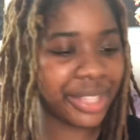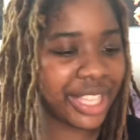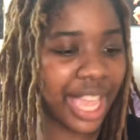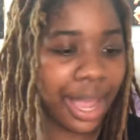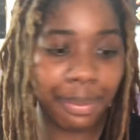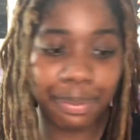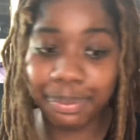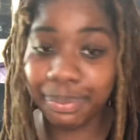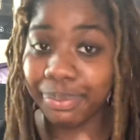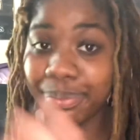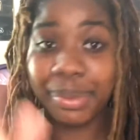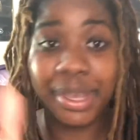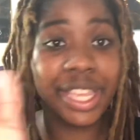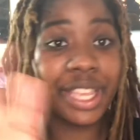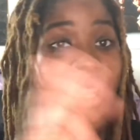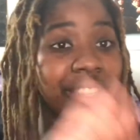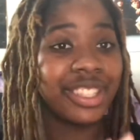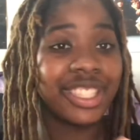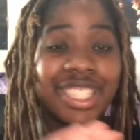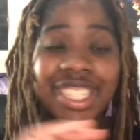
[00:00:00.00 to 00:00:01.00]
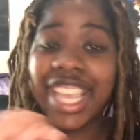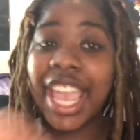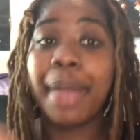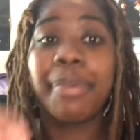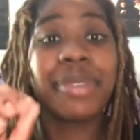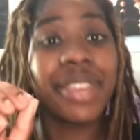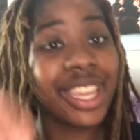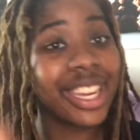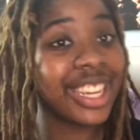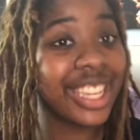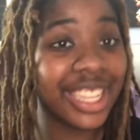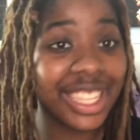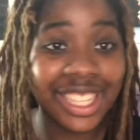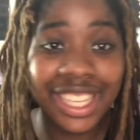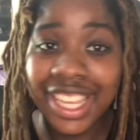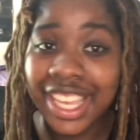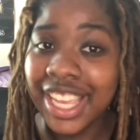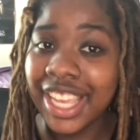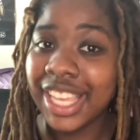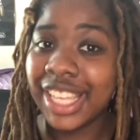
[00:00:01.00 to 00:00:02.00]
Kept getting
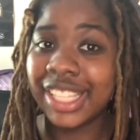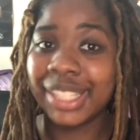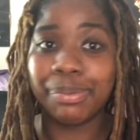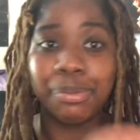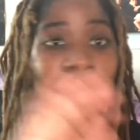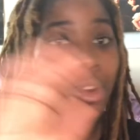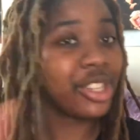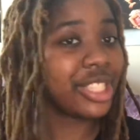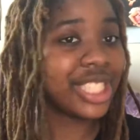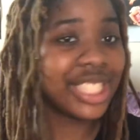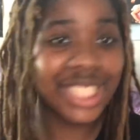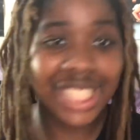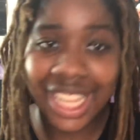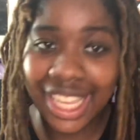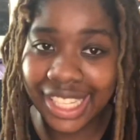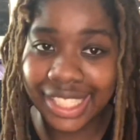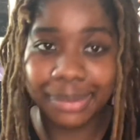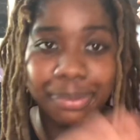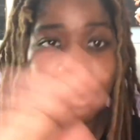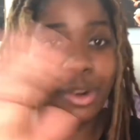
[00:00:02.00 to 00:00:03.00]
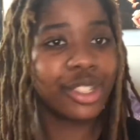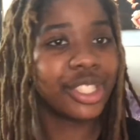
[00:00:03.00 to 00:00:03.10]
more success.